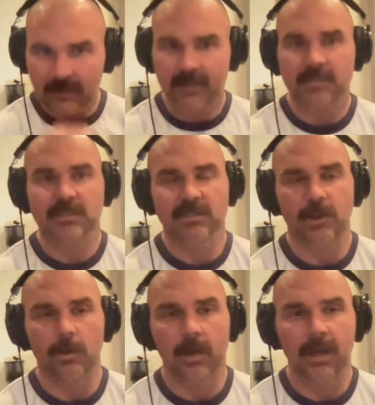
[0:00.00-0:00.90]

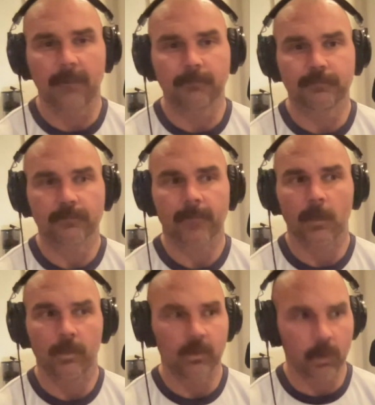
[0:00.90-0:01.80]
So
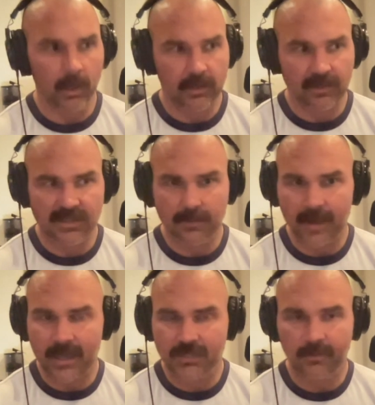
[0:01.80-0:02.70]
we worked this
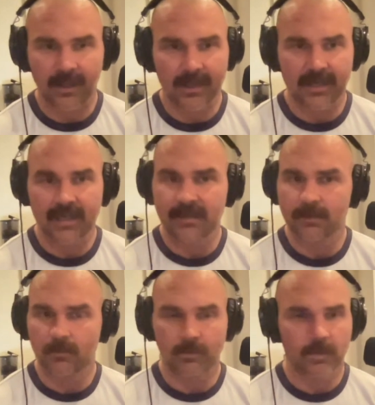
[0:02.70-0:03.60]
match, man,
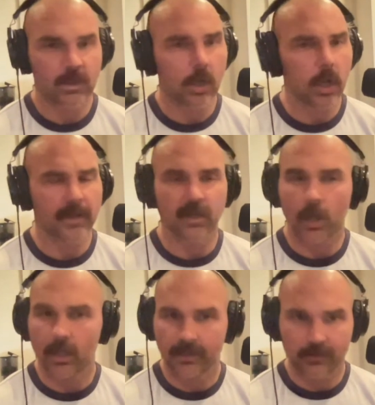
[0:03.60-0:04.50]
and called it
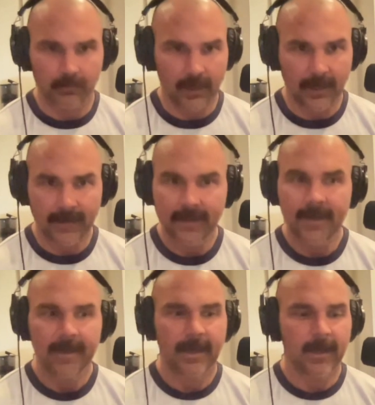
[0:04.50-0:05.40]
all in the ring.
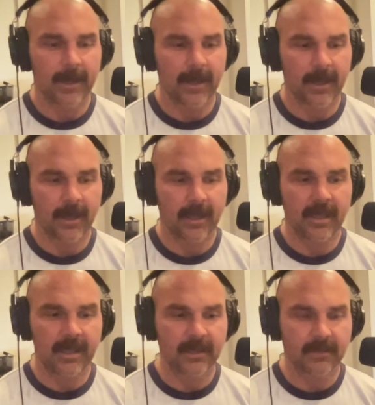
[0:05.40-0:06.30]

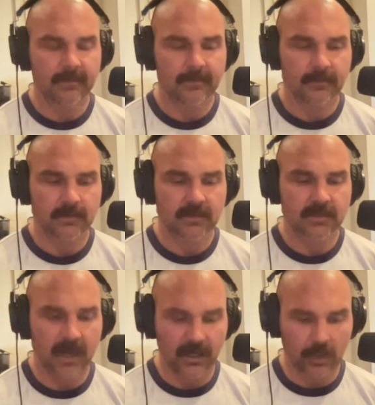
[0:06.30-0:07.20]
And
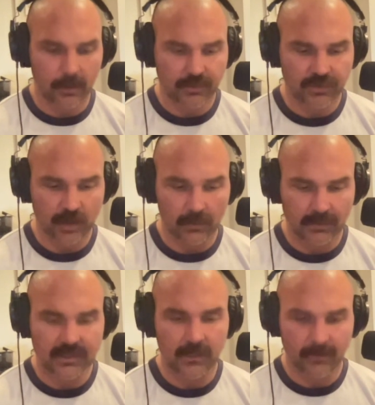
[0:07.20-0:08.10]
Scott Armstrong
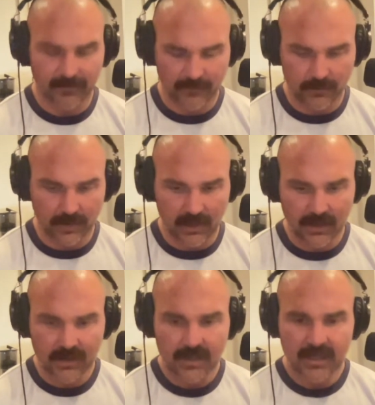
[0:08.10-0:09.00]
was our
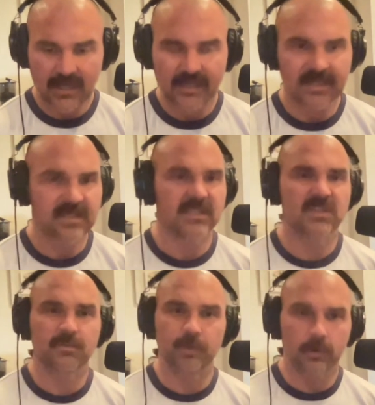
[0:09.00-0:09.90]
referee. And he said, "This
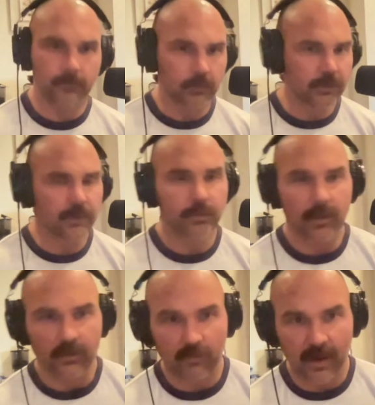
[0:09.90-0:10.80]
is beautiful. You're
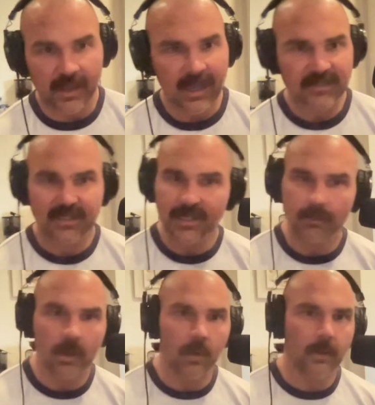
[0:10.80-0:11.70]
doing great, guys.
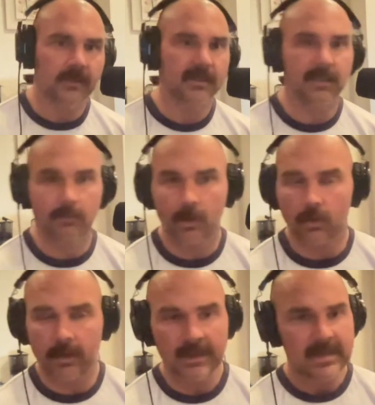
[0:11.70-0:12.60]
Keep going, keep going."